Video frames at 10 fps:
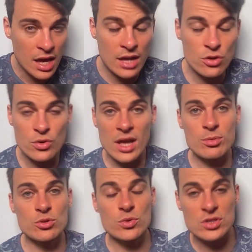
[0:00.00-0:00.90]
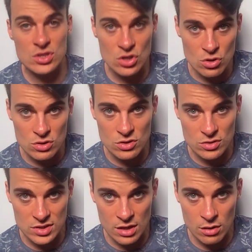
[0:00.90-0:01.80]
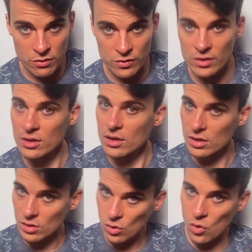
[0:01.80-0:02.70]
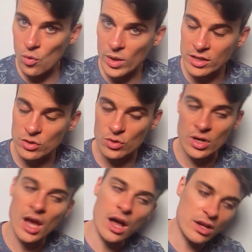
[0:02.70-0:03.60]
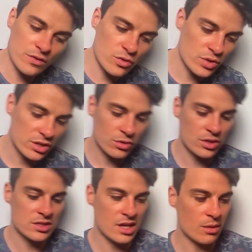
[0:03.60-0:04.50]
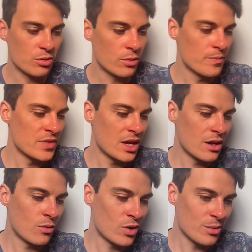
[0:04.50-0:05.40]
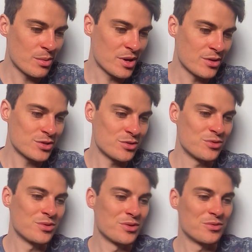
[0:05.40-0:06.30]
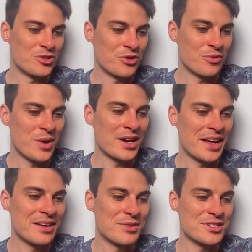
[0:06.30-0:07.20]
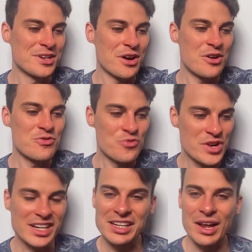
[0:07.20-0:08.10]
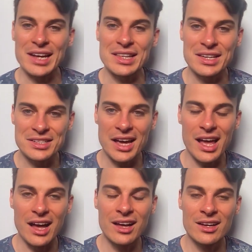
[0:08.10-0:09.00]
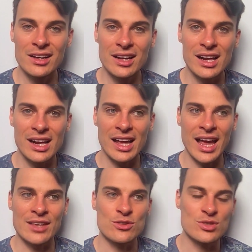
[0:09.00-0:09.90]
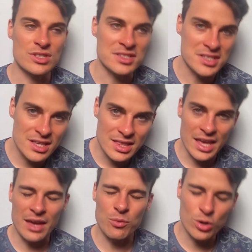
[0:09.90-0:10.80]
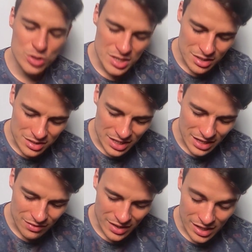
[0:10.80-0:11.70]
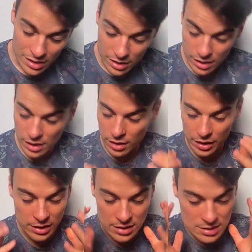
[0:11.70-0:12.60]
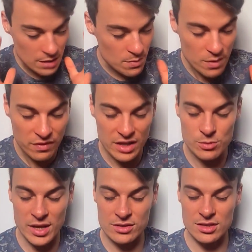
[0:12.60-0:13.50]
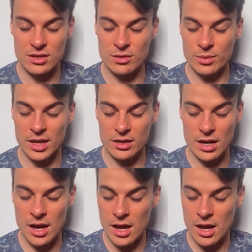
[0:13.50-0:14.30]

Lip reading: and you're able to excuse yourself, all well and good. I'll give you a really good example. One of my parents, who shall remain nameless, really liked the guitar and used to sit there watching the TV. Oh, it's giving me flashbacks thinking about it.